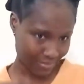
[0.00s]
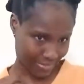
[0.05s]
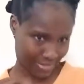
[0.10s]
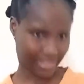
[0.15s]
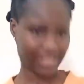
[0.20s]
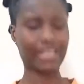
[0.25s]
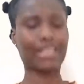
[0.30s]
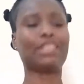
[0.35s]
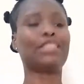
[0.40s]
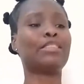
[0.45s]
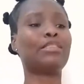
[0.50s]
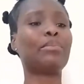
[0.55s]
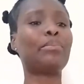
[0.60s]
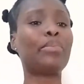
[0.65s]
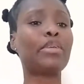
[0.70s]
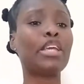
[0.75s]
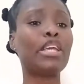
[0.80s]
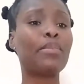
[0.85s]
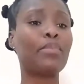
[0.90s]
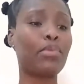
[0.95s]
telling
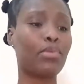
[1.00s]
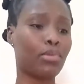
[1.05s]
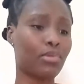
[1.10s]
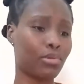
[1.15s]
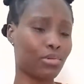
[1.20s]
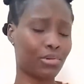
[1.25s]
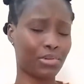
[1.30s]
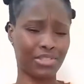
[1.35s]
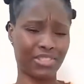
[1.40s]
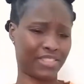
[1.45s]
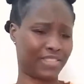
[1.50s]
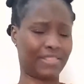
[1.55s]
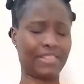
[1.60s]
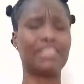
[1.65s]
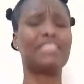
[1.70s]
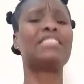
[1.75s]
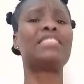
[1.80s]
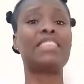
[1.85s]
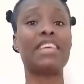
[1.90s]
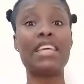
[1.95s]
people or
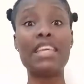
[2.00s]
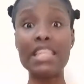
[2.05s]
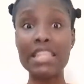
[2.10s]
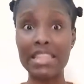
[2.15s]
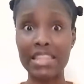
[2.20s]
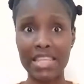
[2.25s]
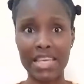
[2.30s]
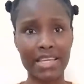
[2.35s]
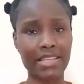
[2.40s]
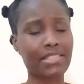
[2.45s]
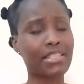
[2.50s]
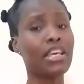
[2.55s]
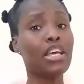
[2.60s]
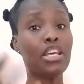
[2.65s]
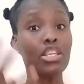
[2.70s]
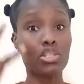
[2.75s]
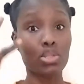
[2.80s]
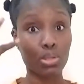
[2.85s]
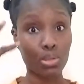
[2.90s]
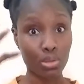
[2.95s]
just saying things.
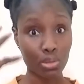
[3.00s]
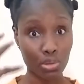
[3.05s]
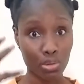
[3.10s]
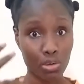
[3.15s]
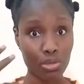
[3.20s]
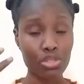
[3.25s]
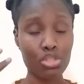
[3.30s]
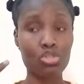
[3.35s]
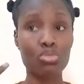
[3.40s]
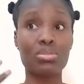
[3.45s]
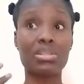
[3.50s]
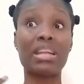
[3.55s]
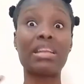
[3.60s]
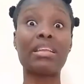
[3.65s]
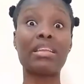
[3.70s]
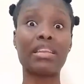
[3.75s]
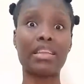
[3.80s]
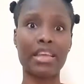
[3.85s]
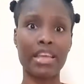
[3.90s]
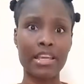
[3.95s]
Your thoughts should
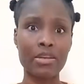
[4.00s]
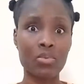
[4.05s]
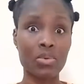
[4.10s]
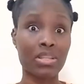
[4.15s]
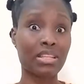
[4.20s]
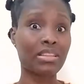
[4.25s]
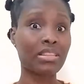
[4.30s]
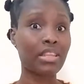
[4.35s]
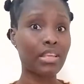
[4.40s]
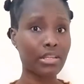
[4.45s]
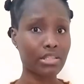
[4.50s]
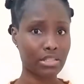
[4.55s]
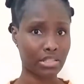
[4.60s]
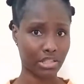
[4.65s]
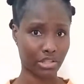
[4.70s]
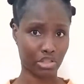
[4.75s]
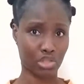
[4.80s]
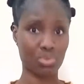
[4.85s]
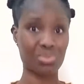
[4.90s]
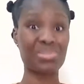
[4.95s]
align with the things
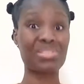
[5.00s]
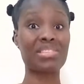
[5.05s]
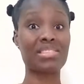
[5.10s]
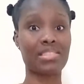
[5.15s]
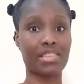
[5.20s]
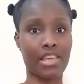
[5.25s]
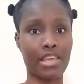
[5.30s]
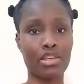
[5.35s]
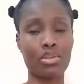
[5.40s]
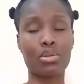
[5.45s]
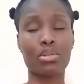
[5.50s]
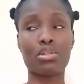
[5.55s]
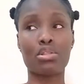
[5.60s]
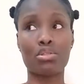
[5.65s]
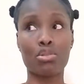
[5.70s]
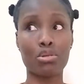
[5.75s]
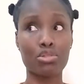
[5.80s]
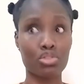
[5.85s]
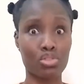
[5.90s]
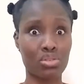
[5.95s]
that you say. Your
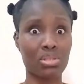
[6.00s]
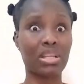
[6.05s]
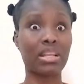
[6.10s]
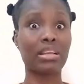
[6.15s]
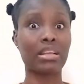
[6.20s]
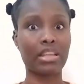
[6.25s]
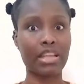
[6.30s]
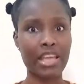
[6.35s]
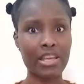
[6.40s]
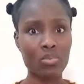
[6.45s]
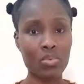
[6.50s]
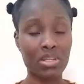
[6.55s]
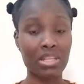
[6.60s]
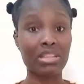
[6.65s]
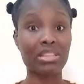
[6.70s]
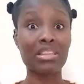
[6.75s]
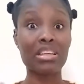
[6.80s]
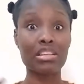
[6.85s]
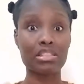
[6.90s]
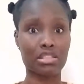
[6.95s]
thoughts should align with
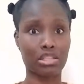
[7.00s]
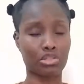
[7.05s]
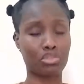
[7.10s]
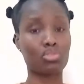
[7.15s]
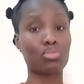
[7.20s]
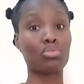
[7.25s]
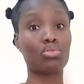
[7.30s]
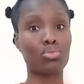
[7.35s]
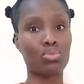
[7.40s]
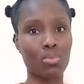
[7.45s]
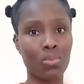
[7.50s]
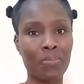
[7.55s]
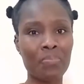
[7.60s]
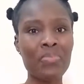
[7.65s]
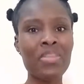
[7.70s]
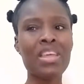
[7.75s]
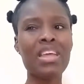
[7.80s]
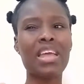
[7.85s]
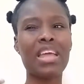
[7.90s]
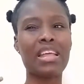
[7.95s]
the things that you do,
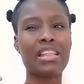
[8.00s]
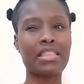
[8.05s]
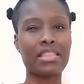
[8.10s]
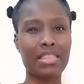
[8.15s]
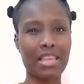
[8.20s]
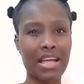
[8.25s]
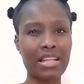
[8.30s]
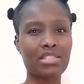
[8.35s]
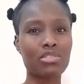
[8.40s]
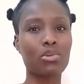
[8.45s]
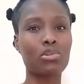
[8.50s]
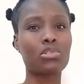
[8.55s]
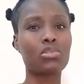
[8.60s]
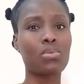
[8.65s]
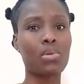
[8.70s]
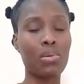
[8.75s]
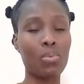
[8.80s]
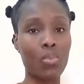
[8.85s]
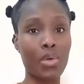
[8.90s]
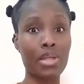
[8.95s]
and that's
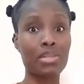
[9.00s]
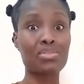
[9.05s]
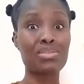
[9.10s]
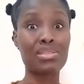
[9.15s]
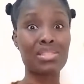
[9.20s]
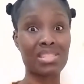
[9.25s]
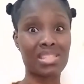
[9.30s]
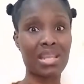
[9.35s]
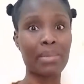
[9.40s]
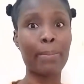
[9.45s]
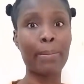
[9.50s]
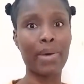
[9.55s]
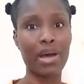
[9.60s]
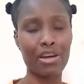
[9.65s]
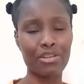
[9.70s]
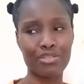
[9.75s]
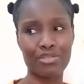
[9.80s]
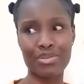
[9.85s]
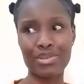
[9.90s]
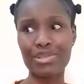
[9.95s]
also a way to set
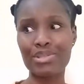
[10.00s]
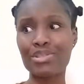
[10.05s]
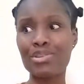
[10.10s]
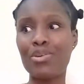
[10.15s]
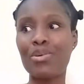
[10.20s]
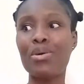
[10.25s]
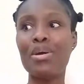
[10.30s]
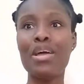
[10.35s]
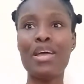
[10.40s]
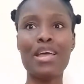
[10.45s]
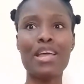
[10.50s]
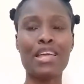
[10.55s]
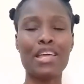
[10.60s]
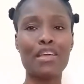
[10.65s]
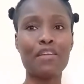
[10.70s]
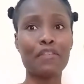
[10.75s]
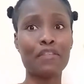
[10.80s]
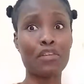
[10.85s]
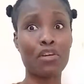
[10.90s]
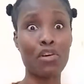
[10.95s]
boundaries. So
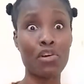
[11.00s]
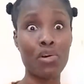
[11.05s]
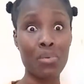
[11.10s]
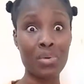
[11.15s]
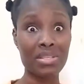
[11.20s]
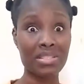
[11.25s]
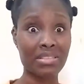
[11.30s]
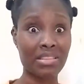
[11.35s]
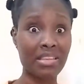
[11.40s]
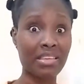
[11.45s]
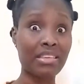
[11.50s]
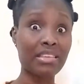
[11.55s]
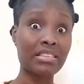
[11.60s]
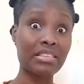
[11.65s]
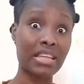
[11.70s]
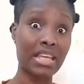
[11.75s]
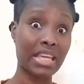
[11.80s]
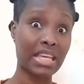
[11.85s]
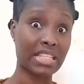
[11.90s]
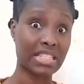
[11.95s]
if you're always
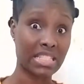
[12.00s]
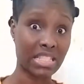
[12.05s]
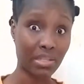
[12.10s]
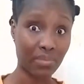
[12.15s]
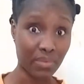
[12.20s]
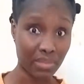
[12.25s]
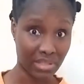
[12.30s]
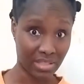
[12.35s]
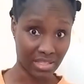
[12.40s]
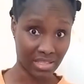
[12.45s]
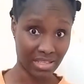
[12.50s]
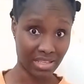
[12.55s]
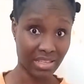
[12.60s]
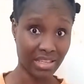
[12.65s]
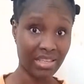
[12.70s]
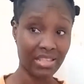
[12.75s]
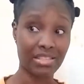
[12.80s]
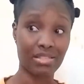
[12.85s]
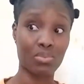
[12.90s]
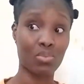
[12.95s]
thinking
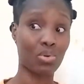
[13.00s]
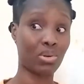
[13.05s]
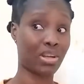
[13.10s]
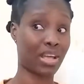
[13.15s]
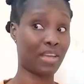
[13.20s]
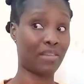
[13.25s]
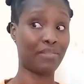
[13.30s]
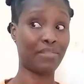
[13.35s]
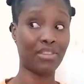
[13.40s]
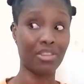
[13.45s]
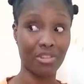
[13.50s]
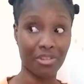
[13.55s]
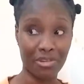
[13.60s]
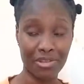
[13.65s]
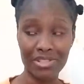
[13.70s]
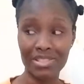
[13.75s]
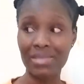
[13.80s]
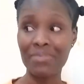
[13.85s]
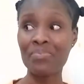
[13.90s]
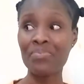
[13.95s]
negativity, is what I've
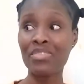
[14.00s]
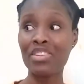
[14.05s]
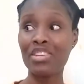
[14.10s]
learned,